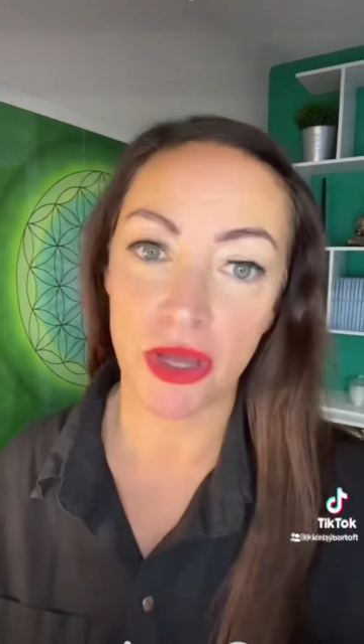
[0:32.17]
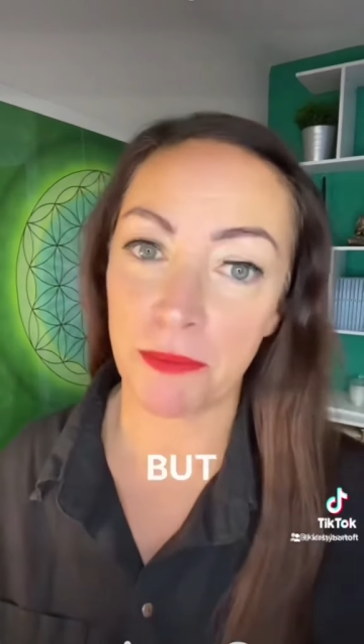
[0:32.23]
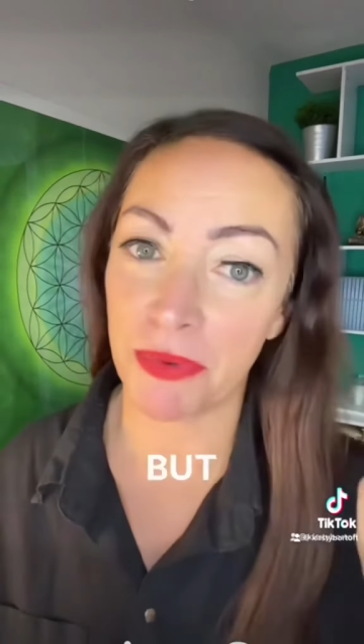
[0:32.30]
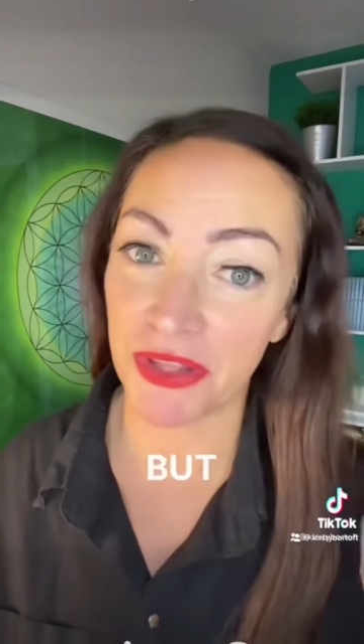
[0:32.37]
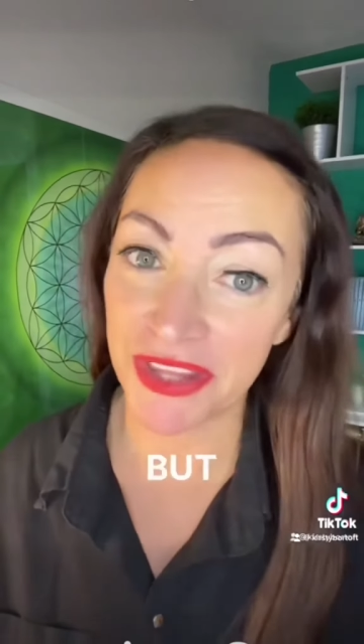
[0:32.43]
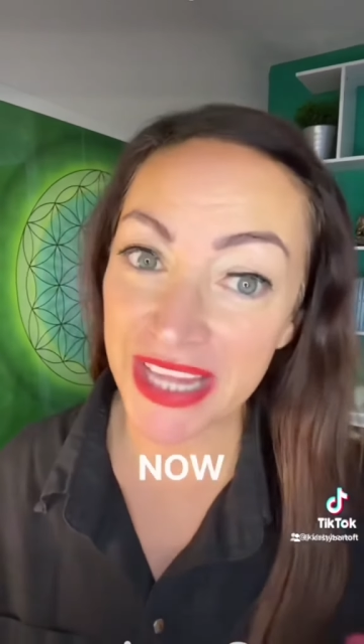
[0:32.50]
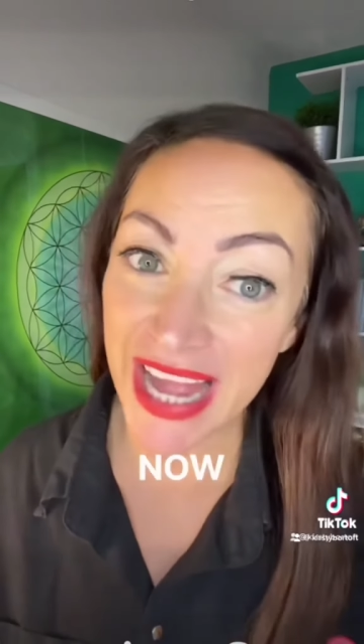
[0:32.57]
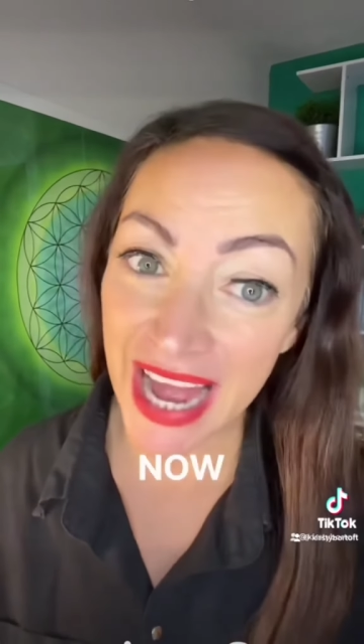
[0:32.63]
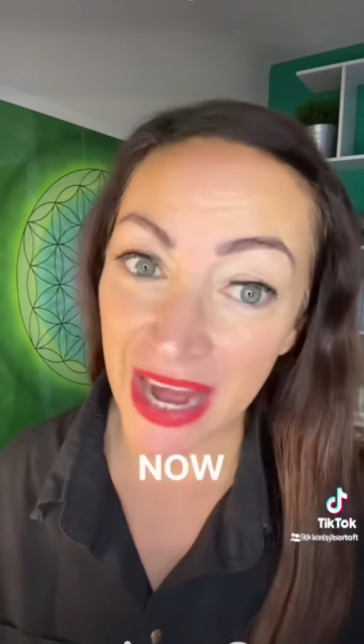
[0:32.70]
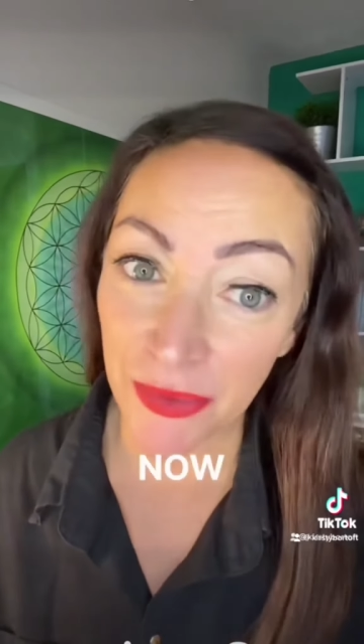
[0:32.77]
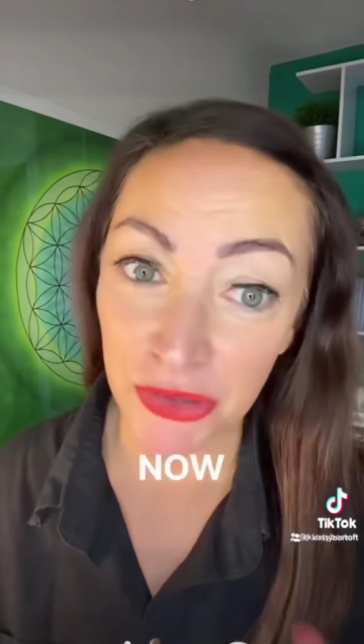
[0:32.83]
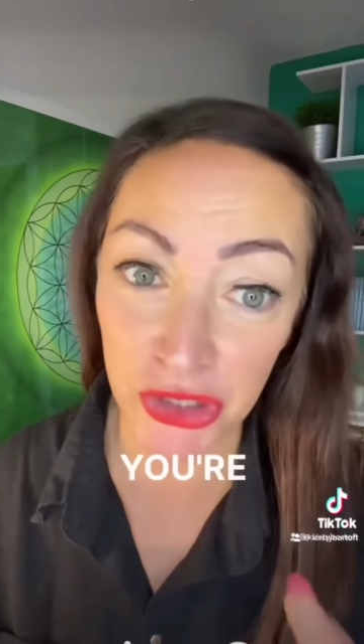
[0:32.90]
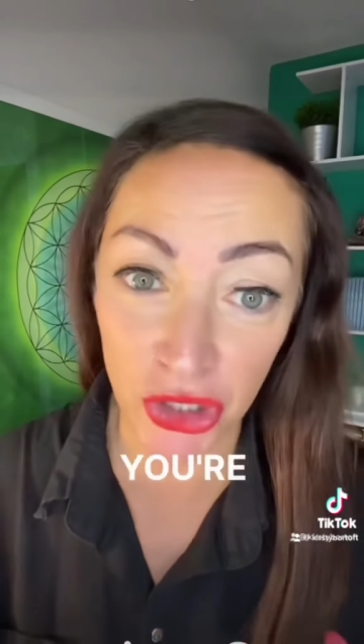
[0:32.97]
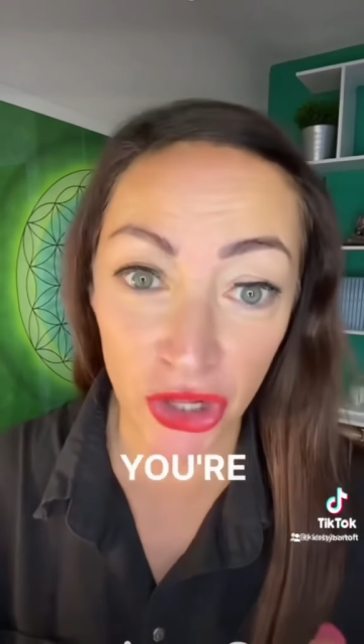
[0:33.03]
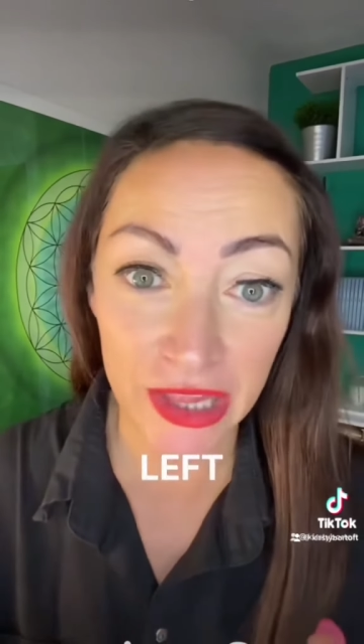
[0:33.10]
But now
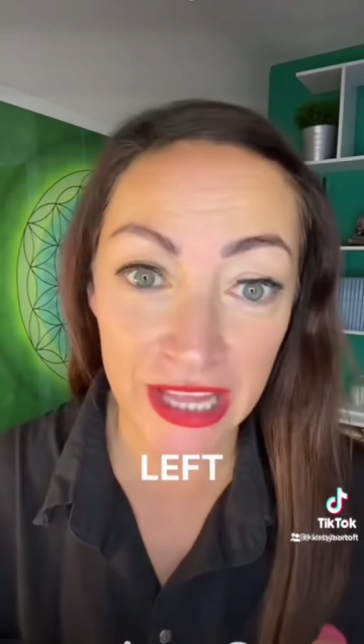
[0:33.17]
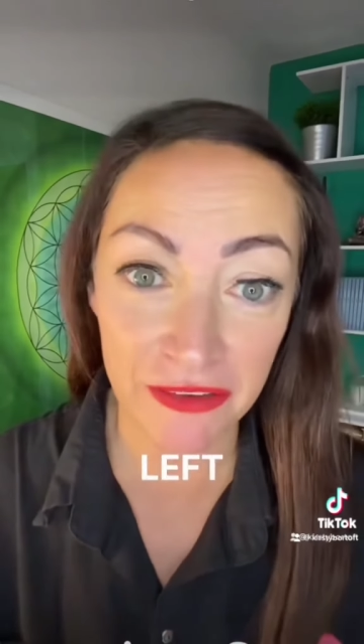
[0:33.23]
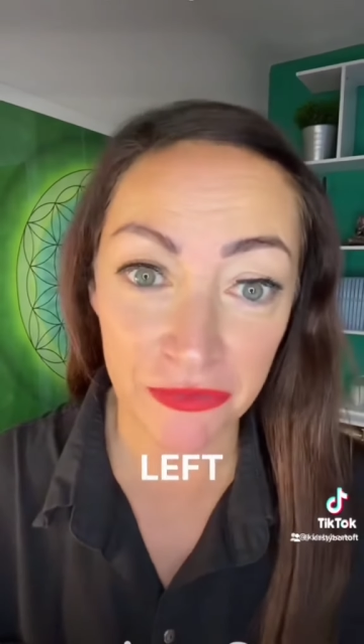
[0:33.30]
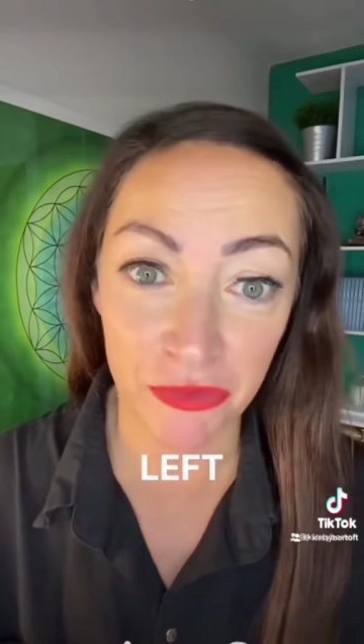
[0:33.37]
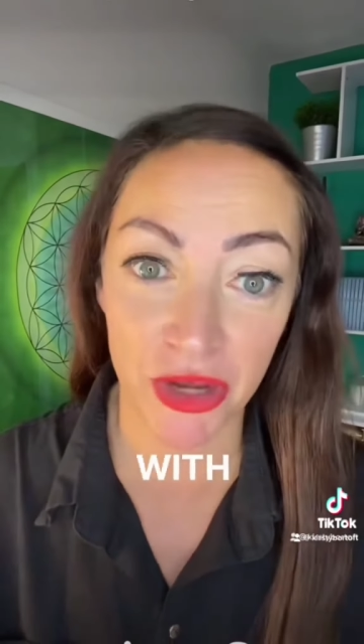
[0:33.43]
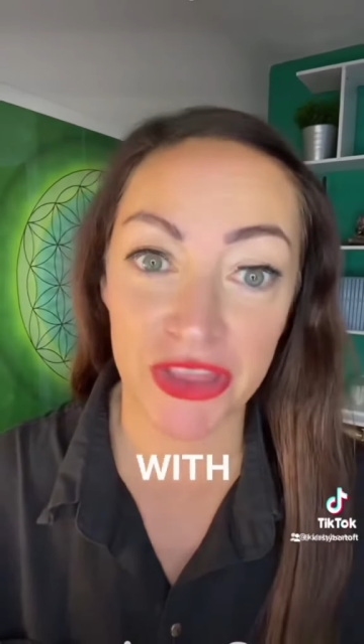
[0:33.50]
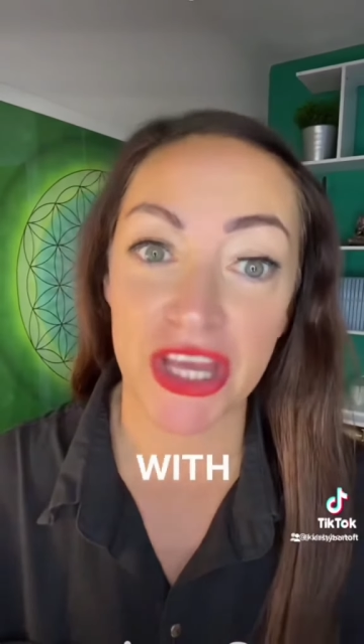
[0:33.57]
you're left with